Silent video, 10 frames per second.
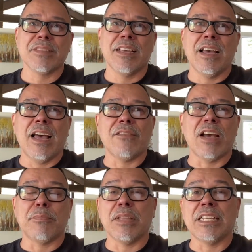I've
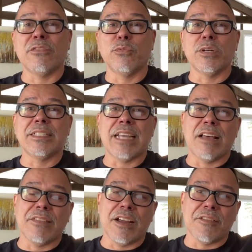got plenty of wood
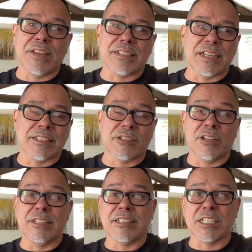down there that still
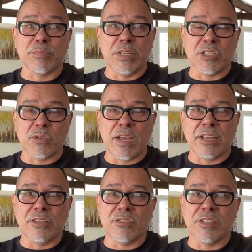needs to split so I
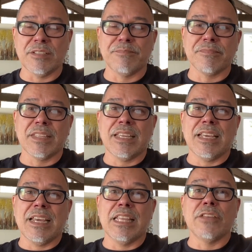can use it
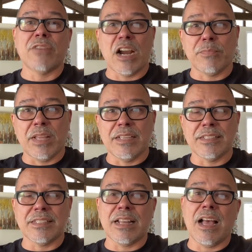in the
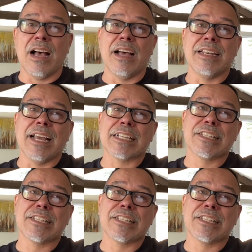fireplace next